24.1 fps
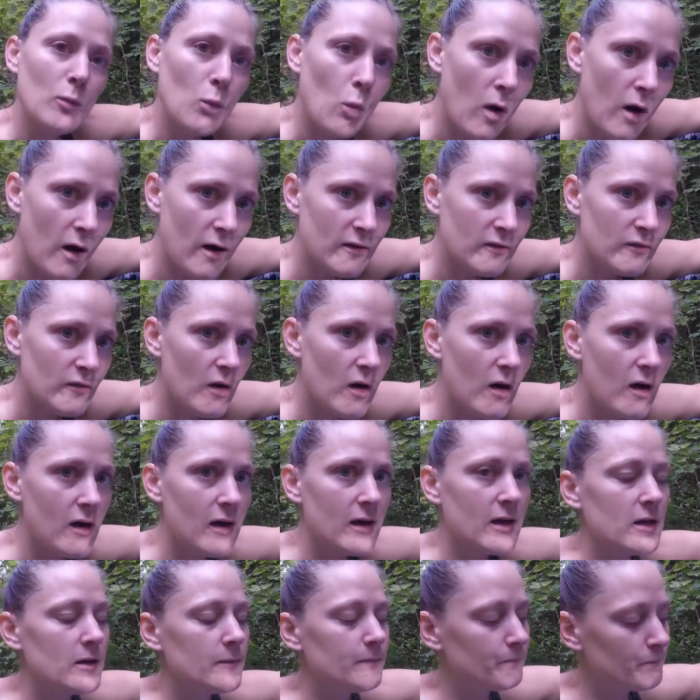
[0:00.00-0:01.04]
on
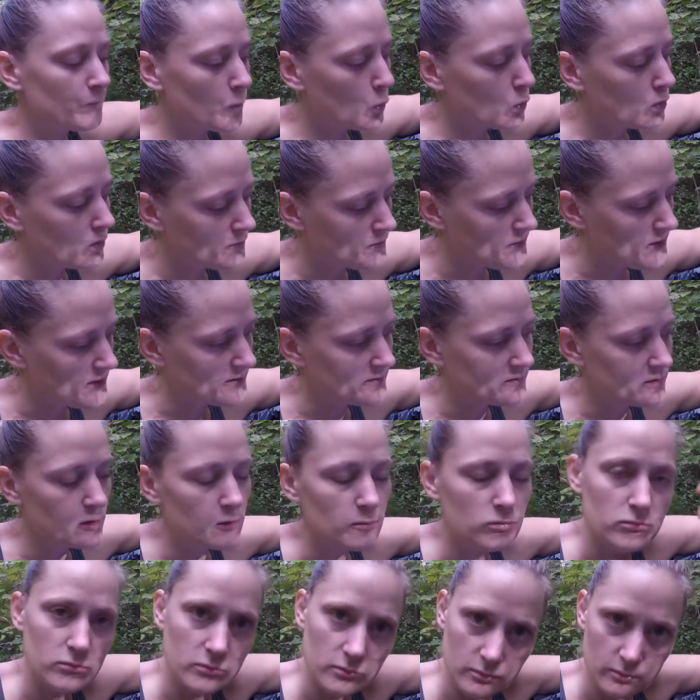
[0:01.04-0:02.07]
Wi-Fi and all of this.
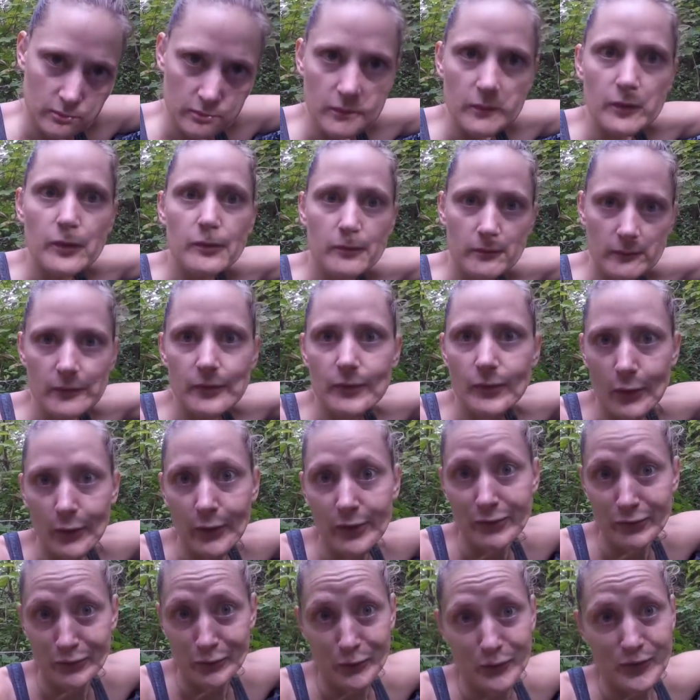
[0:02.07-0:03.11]
So
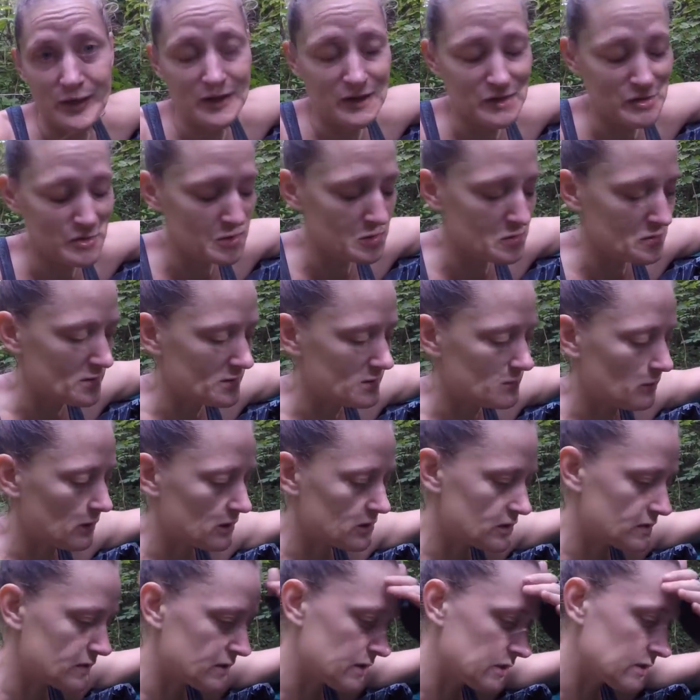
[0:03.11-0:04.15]
sorry for all the excuses, but
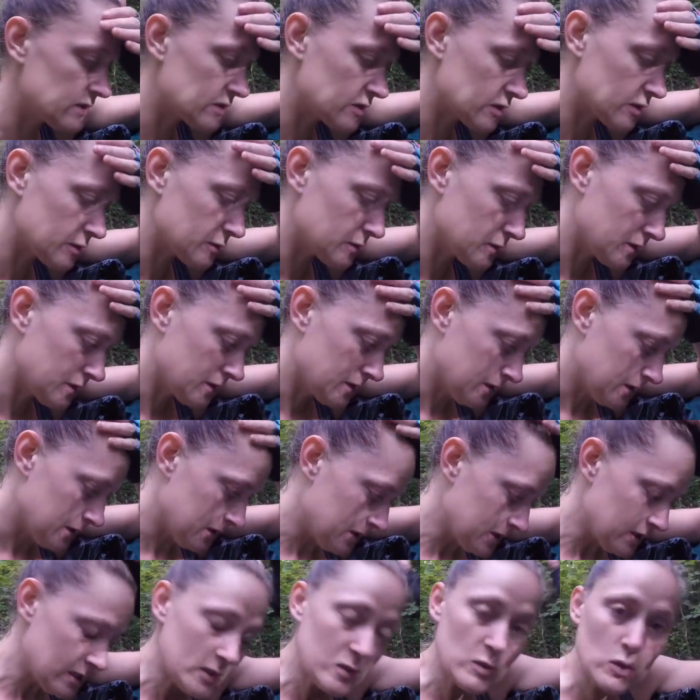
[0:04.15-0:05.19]
I just need to
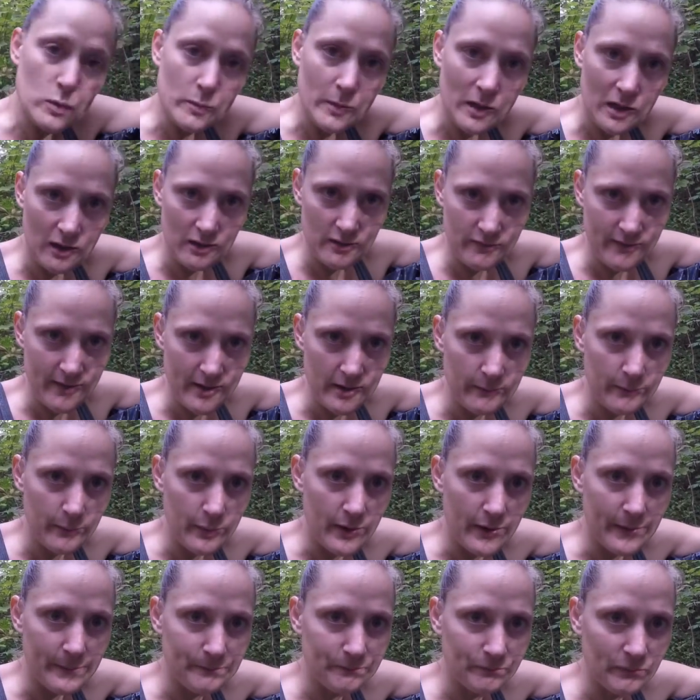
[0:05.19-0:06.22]
sort my life out.
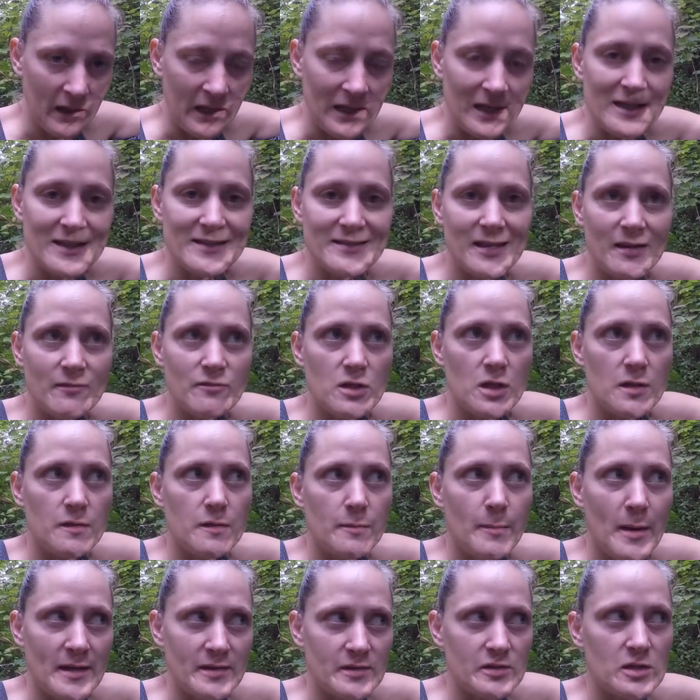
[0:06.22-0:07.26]
But at least I've done
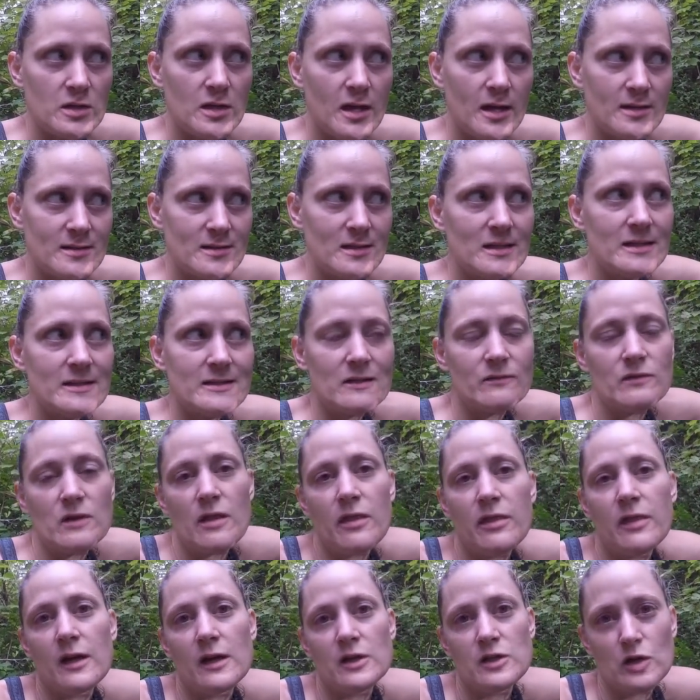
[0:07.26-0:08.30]
the past two days. At least I've
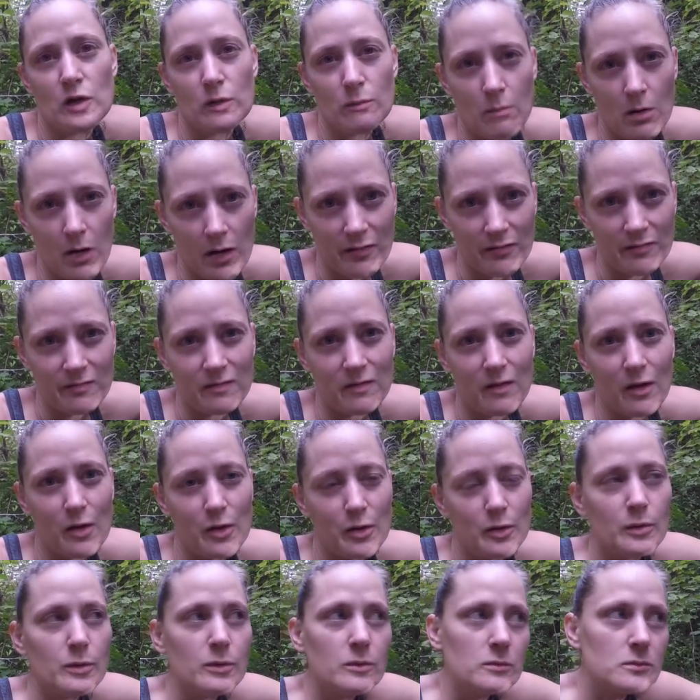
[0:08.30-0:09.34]
done thirty odd miles.
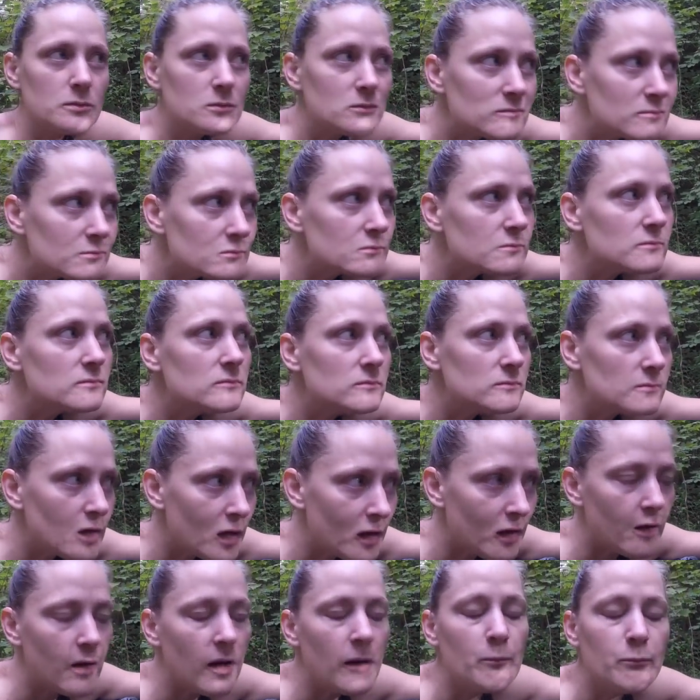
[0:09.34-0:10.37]
So
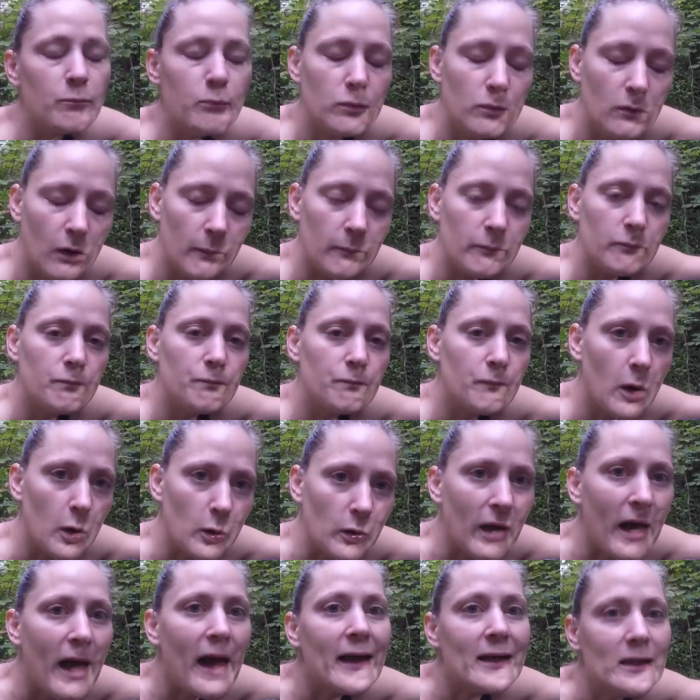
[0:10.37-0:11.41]
I'm I'm
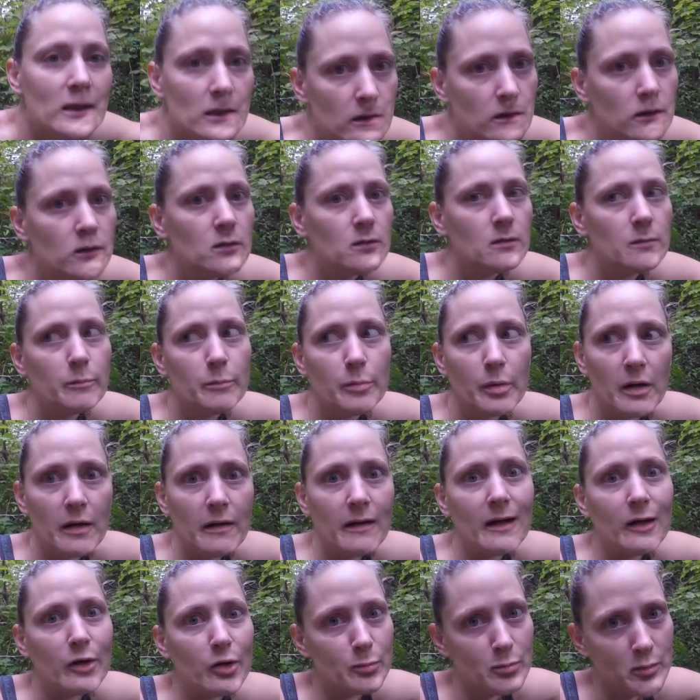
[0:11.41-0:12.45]
okay,
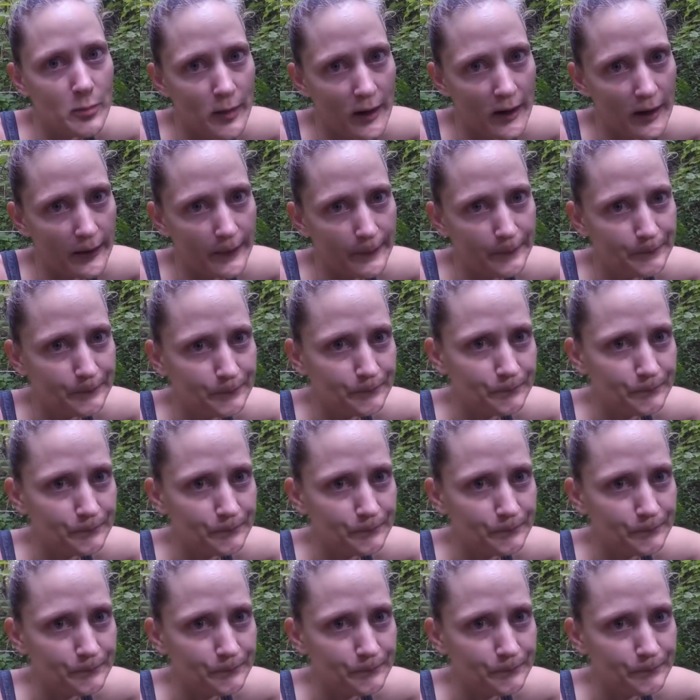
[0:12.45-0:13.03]
but it could be better.